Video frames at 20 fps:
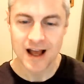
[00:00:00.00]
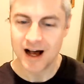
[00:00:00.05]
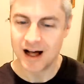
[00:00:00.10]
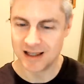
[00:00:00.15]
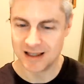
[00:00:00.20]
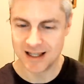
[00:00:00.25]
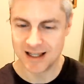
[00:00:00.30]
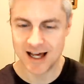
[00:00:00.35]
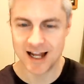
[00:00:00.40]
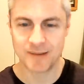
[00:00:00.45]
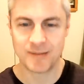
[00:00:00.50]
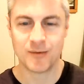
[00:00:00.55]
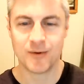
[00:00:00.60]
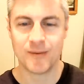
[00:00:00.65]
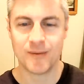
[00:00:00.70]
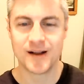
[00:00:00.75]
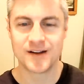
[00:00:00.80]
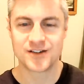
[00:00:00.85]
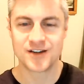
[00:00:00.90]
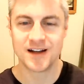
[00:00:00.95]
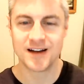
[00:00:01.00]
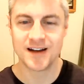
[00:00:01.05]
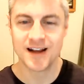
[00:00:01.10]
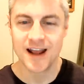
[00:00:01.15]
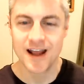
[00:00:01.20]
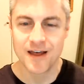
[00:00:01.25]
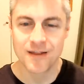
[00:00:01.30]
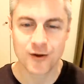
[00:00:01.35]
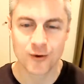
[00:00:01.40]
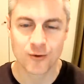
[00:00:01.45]
A lot of people mention
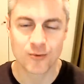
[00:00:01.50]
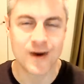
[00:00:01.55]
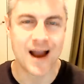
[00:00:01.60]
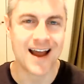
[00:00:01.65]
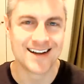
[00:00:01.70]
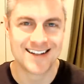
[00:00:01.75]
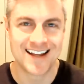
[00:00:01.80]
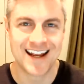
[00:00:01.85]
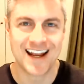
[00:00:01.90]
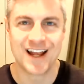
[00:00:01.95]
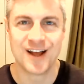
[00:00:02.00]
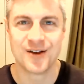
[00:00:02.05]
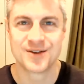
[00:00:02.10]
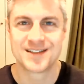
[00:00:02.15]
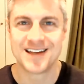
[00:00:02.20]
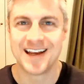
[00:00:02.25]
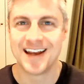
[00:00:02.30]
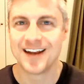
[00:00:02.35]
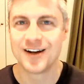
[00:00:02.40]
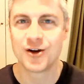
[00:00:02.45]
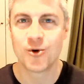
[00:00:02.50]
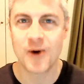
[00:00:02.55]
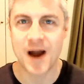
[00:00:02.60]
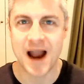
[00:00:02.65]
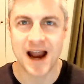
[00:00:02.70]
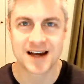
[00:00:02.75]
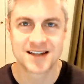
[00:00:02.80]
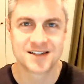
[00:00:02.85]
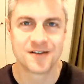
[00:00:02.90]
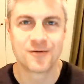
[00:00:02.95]
the rat tails in
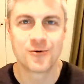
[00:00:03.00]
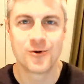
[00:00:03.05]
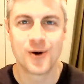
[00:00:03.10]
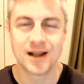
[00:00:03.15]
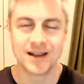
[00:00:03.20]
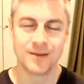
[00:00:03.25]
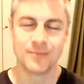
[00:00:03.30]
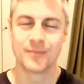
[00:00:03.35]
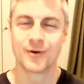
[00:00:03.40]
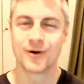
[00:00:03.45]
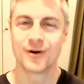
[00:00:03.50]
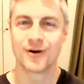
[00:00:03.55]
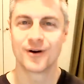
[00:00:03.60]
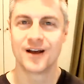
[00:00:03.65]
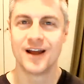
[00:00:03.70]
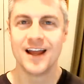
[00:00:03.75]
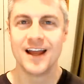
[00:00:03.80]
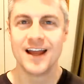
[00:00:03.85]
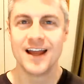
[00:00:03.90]
Quacks of Quedlinburg.